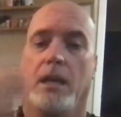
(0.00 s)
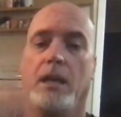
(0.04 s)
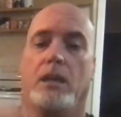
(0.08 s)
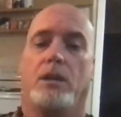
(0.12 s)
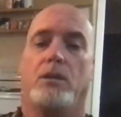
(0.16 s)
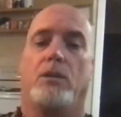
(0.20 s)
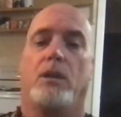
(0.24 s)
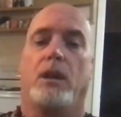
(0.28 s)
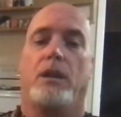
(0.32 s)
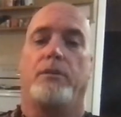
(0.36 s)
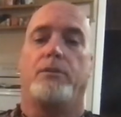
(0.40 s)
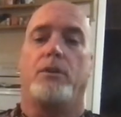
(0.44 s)

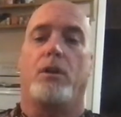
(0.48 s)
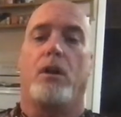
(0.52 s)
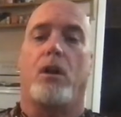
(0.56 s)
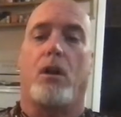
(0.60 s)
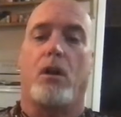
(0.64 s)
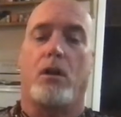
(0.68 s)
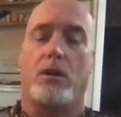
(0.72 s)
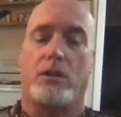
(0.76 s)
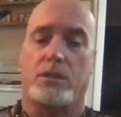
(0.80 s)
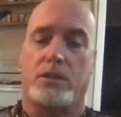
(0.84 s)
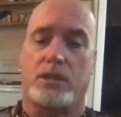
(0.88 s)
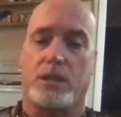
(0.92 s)
You have your
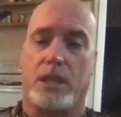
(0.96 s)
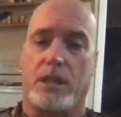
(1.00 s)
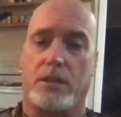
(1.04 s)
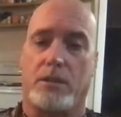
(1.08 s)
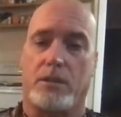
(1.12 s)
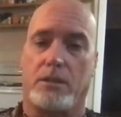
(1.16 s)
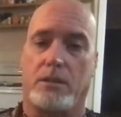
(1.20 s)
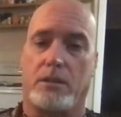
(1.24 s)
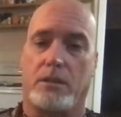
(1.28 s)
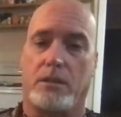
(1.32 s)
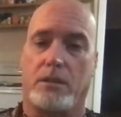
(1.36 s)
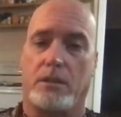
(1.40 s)
heart
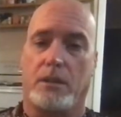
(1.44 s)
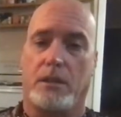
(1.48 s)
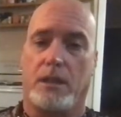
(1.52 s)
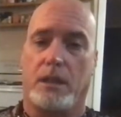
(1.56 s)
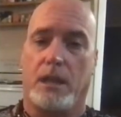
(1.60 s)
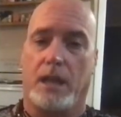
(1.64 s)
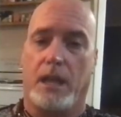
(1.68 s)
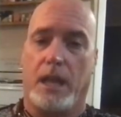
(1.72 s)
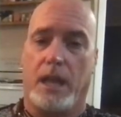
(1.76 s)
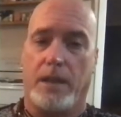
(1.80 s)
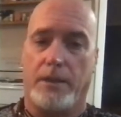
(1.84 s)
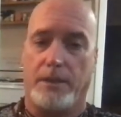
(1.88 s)
center,
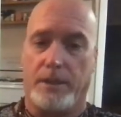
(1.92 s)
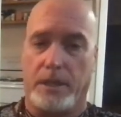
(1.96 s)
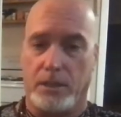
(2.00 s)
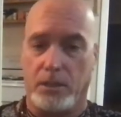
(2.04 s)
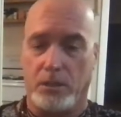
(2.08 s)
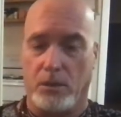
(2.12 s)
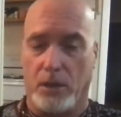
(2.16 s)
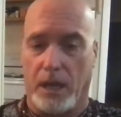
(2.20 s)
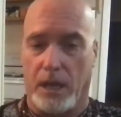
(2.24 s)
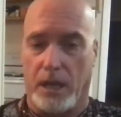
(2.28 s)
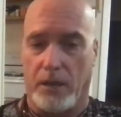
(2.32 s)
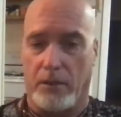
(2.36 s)
and then
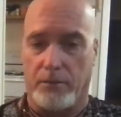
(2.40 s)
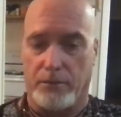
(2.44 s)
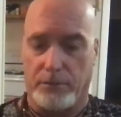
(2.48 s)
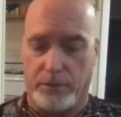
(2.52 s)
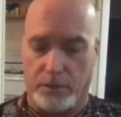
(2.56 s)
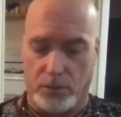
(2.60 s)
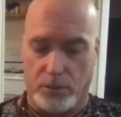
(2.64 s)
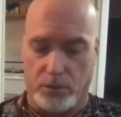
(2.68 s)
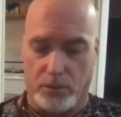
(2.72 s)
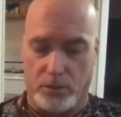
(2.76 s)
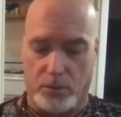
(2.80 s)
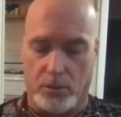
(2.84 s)
you have
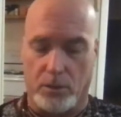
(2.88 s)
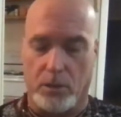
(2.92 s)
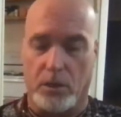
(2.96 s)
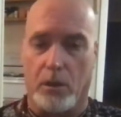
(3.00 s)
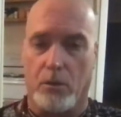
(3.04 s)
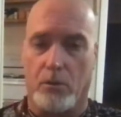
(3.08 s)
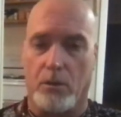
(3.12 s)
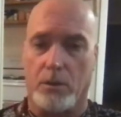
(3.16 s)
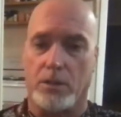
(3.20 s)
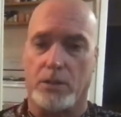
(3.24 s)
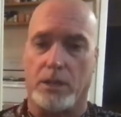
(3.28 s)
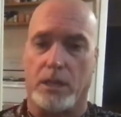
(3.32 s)
your
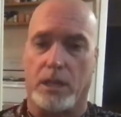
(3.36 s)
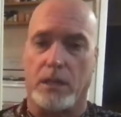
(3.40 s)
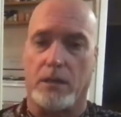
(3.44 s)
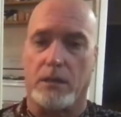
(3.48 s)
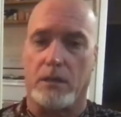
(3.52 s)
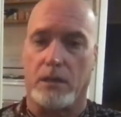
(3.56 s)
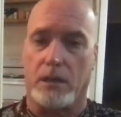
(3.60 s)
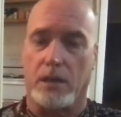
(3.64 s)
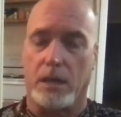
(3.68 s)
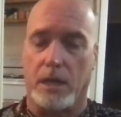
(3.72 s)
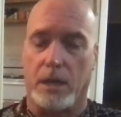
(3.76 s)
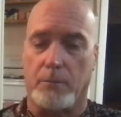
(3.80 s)
lower
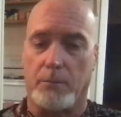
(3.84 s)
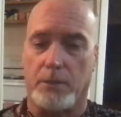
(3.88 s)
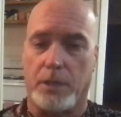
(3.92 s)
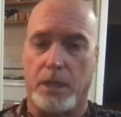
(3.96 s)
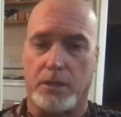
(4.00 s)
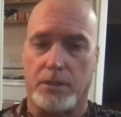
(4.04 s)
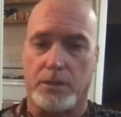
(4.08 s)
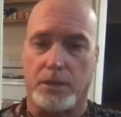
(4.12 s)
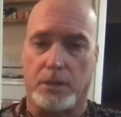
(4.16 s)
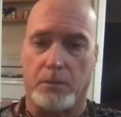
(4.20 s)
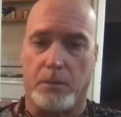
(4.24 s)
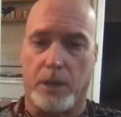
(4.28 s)
center, and I'm
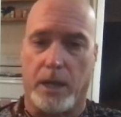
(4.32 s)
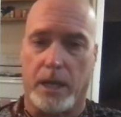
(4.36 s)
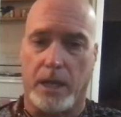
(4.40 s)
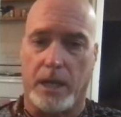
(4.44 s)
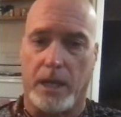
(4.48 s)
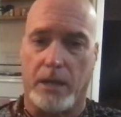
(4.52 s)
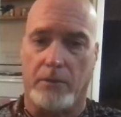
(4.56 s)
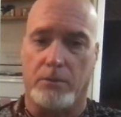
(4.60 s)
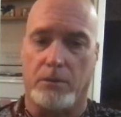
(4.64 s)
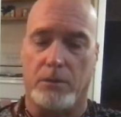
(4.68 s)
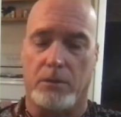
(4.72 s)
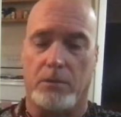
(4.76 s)
touching my
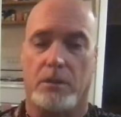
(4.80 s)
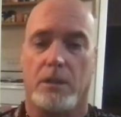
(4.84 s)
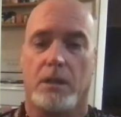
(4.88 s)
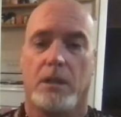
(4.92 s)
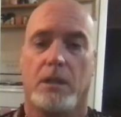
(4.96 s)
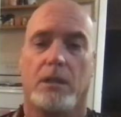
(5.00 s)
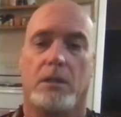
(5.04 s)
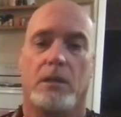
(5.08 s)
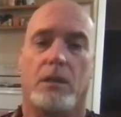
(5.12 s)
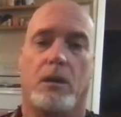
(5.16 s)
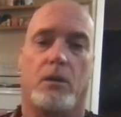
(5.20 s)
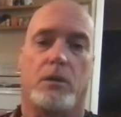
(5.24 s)
navel.
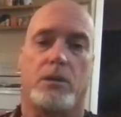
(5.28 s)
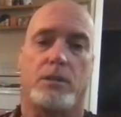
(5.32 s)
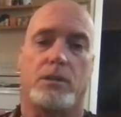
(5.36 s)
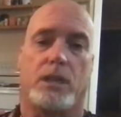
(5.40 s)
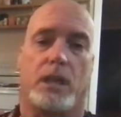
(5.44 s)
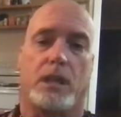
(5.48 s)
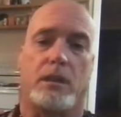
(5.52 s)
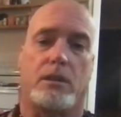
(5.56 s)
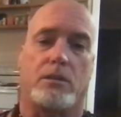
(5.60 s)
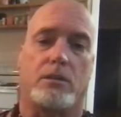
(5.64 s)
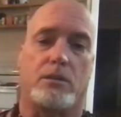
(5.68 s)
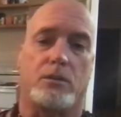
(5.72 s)
Lower
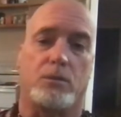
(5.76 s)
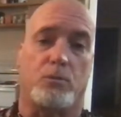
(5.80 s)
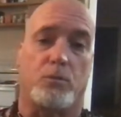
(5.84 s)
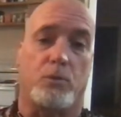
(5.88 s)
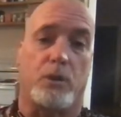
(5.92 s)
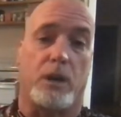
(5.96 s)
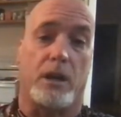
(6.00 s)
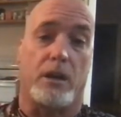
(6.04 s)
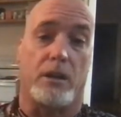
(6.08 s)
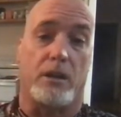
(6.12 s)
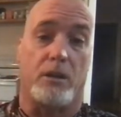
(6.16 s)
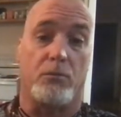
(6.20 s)
center is
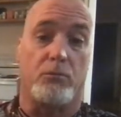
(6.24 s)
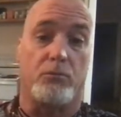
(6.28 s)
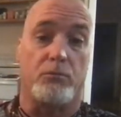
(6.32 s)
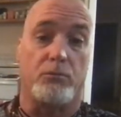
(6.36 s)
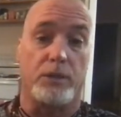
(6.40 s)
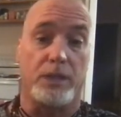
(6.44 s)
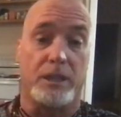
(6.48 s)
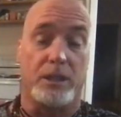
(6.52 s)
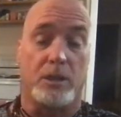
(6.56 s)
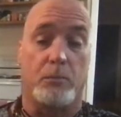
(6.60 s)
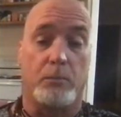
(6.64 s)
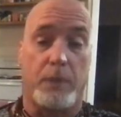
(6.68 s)
where the
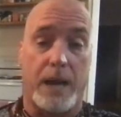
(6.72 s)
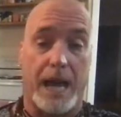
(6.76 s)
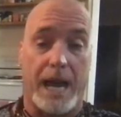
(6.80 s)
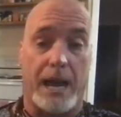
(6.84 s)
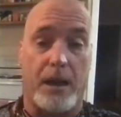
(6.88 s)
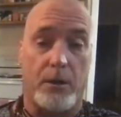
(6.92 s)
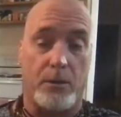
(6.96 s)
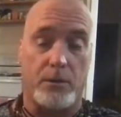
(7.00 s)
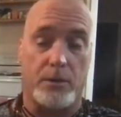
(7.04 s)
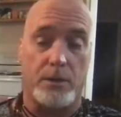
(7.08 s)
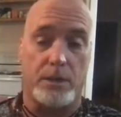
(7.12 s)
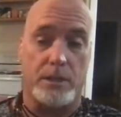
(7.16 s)
real
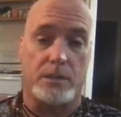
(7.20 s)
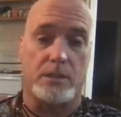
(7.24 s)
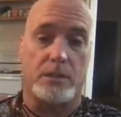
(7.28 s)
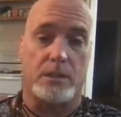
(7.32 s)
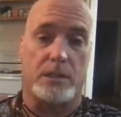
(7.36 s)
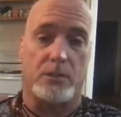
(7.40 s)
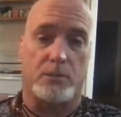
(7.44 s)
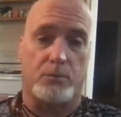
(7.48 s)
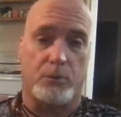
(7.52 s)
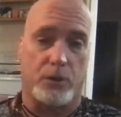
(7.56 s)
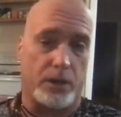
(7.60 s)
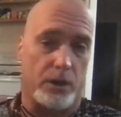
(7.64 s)
power is.
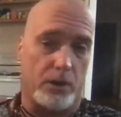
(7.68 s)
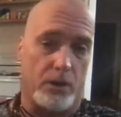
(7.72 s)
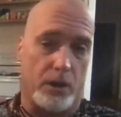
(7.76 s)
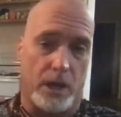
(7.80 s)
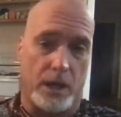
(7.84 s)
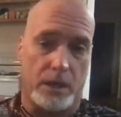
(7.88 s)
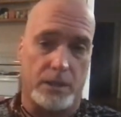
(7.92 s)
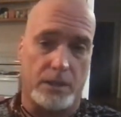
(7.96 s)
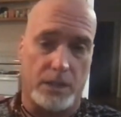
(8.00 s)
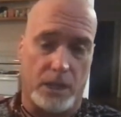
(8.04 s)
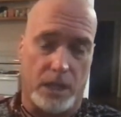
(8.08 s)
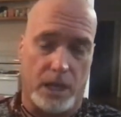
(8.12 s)
That's where your
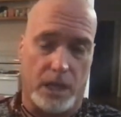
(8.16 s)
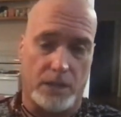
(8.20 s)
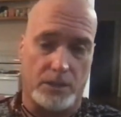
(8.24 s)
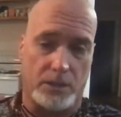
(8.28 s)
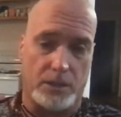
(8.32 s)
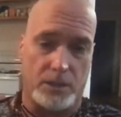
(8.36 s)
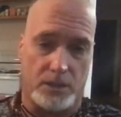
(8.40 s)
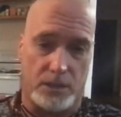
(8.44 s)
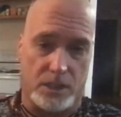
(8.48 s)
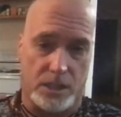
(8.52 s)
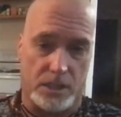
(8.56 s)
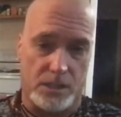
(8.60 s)

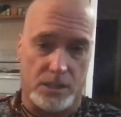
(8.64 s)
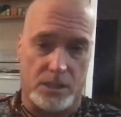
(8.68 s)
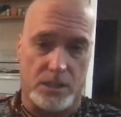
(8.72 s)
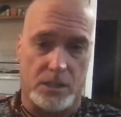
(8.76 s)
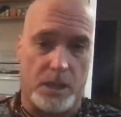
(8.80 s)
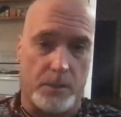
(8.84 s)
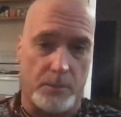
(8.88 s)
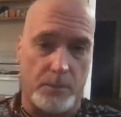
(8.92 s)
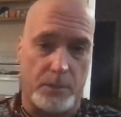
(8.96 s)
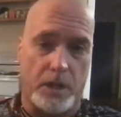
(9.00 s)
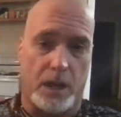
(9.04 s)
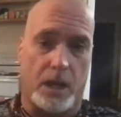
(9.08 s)
unconscious and
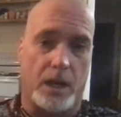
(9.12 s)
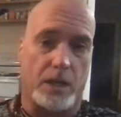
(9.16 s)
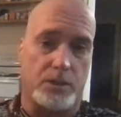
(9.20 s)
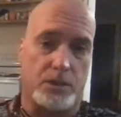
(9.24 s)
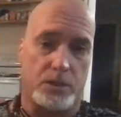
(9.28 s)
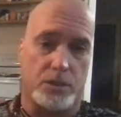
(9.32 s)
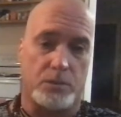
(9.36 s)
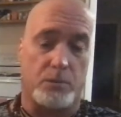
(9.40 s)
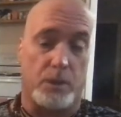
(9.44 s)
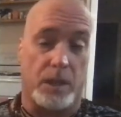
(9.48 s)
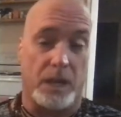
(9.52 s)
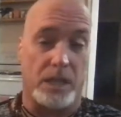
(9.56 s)

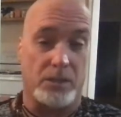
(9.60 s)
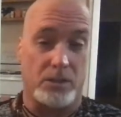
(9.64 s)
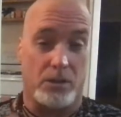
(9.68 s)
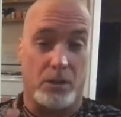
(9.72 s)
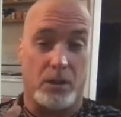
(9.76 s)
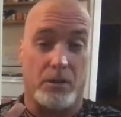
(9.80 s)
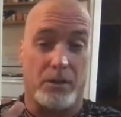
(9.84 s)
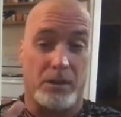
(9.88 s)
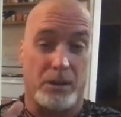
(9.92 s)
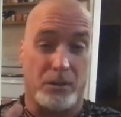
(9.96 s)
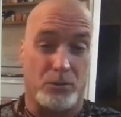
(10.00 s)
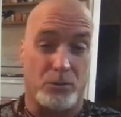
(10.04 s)
subconscious minds
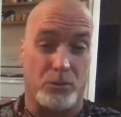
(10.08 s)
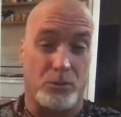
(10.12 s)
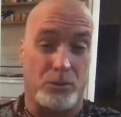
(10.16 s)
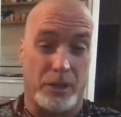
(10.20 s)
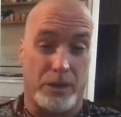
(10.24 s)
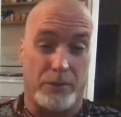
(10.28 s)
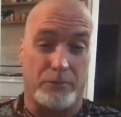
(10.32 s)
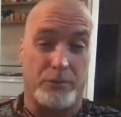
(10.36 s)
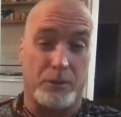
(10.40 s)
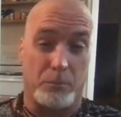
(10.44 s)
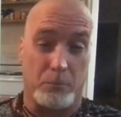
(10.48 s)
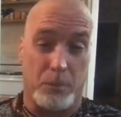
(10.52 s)
are. They're two
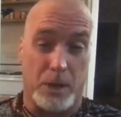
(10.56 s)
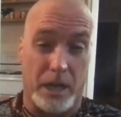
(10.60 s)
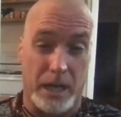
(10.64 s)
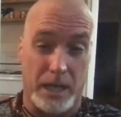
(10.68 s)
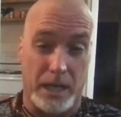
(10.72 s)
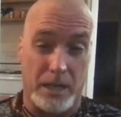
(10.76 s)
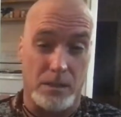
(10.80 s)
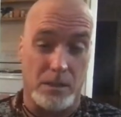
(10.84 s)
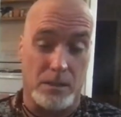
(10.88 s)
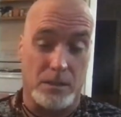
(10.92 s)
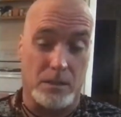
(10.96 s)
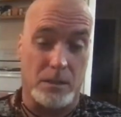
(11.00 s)
different
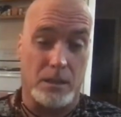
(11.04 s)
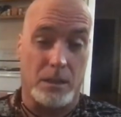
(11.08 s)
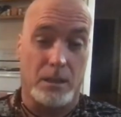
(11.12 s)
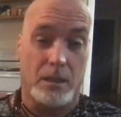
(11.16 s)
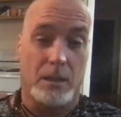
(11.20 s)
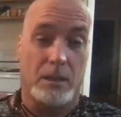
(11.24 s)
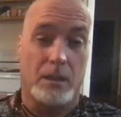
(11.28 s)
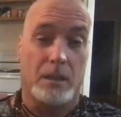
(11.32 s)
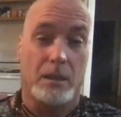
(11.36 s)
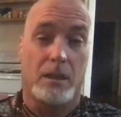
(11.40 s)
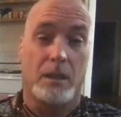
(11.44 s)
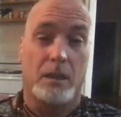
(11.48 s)
minds.
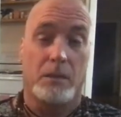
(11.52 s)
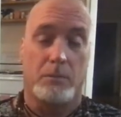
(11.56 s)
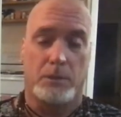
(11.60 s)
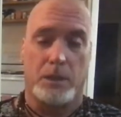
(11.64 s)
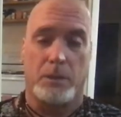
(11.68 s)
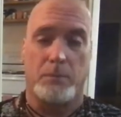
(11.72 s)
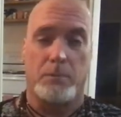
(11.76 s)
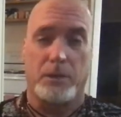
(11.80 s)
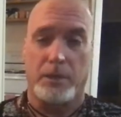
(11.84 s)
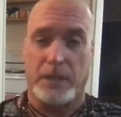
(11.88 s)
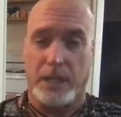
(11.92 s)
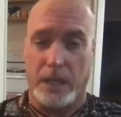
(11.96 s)

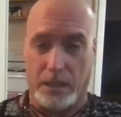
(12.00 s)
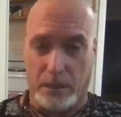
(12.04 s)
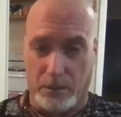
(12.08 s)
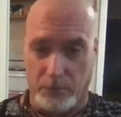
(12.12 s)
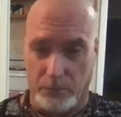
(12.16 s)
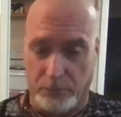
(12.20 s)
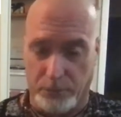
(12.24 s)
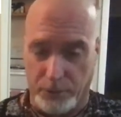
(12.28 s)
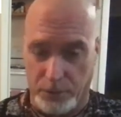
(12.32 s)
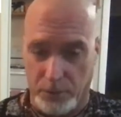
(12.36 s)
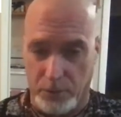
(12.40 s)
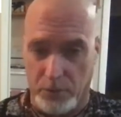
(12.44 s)
People get
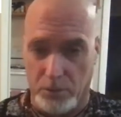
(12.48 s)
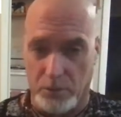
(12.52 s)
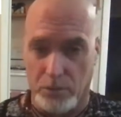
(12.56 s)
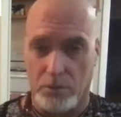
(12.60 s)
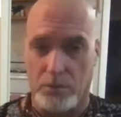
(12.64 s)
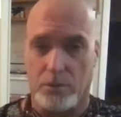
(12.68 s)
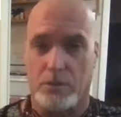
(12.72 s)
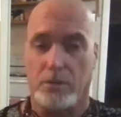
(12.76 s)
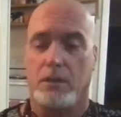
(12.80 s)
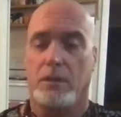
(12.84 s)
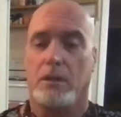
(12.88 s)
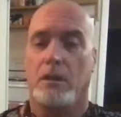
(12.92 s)

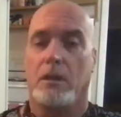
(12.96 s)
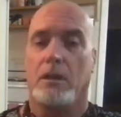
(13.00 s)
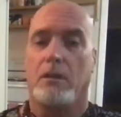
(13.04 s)
confused.